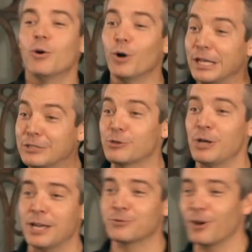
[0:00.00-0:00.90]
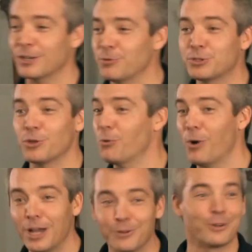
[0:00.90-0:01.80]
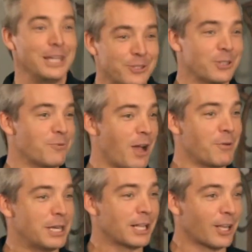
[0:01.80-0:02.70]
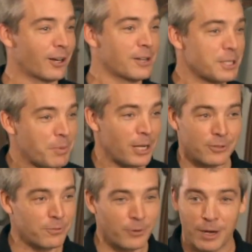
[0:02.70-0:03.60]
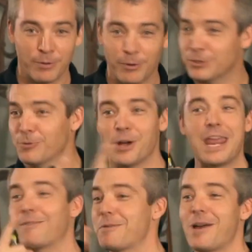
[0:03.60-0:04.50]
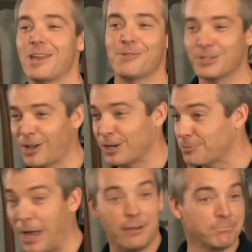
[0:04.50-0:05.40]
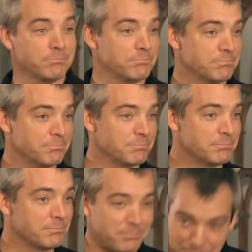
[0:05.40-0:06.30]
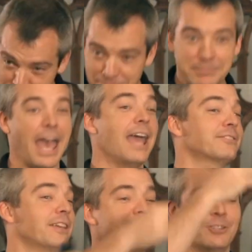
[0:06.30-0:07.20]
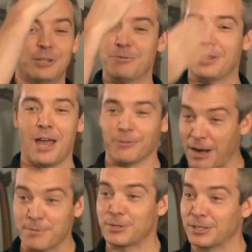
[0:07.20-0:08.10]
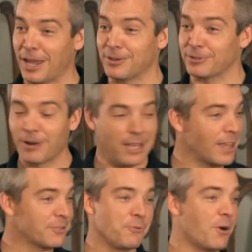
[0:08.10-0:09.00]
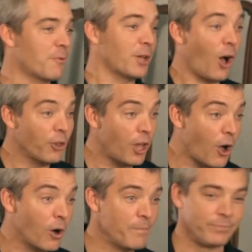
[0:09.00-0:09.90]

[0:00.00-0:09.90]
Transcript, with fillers: Well, in Schoolhouse Rocks, what's the one reason why we declared our independence from Great Britain? What's the one everybody always talks about? Taxation without representation, right? That's the one we all know.